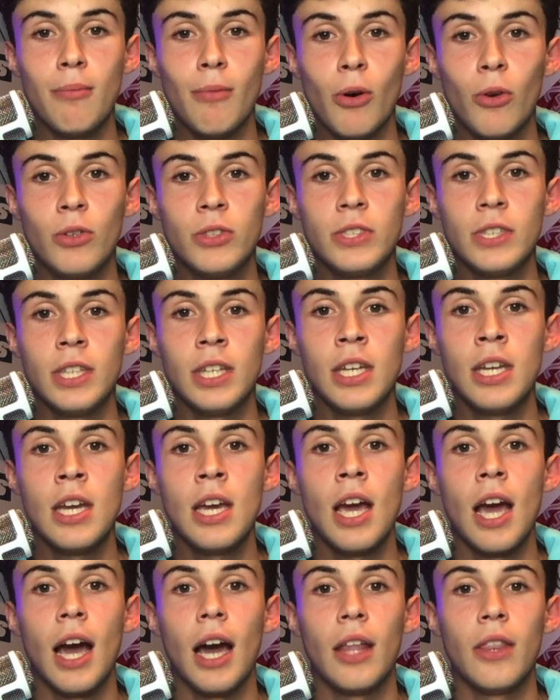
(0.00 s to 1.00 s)
Mosley
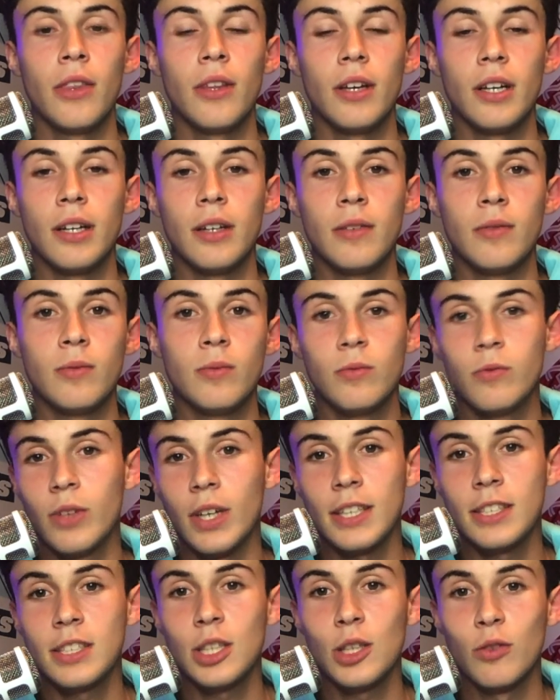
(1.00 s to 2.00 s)
and the
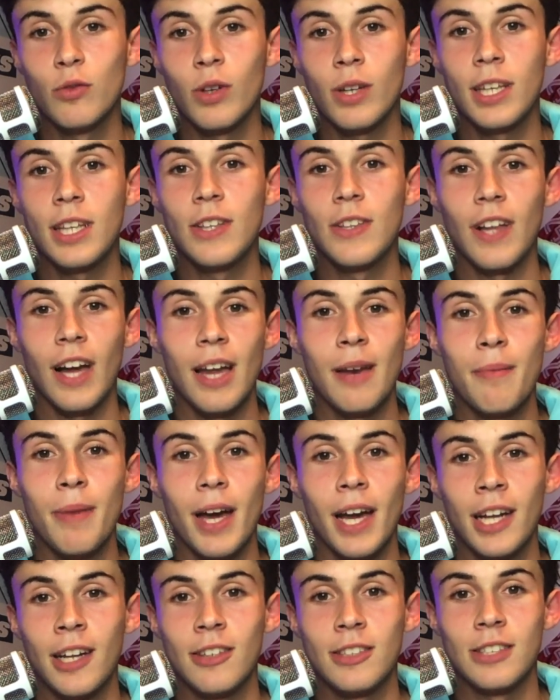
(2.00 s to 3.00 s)
rest of the rookie
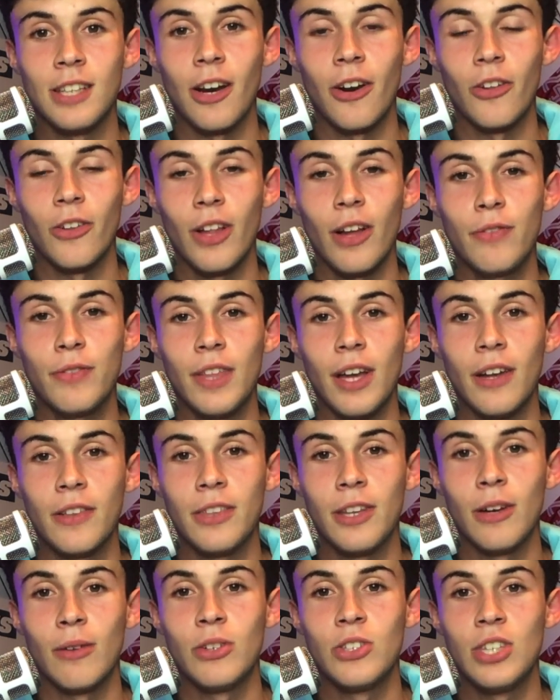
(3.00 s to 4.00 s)
linebackers that are left out
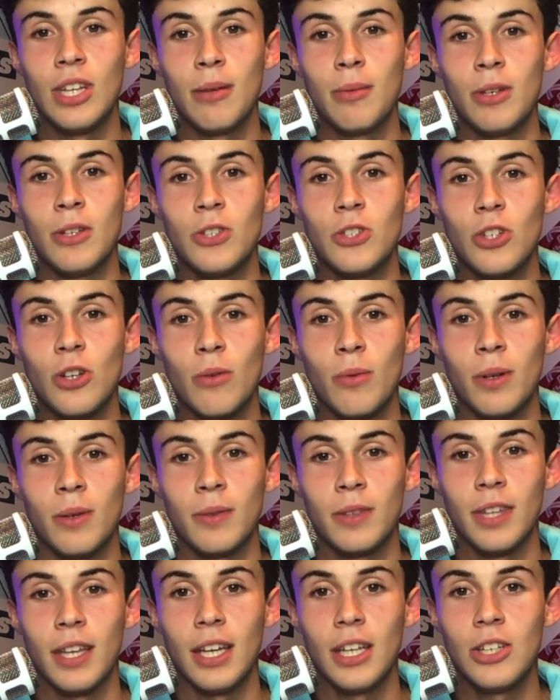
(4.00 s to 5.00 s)
there with Jamie Sherwood
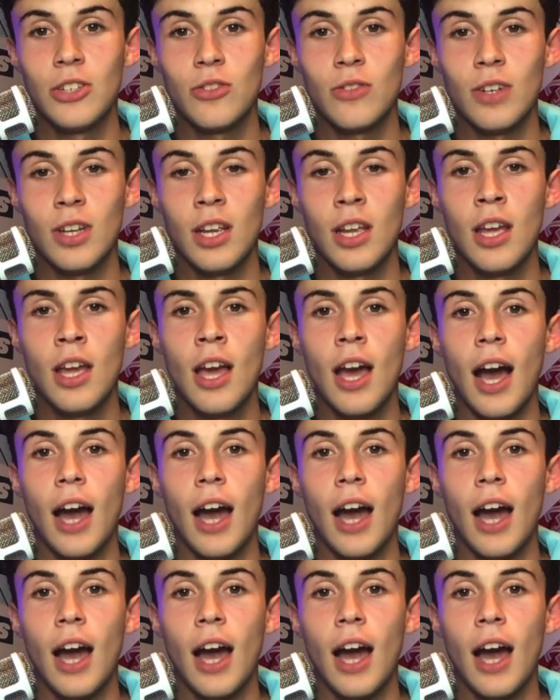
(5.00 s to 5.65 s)
with the injury.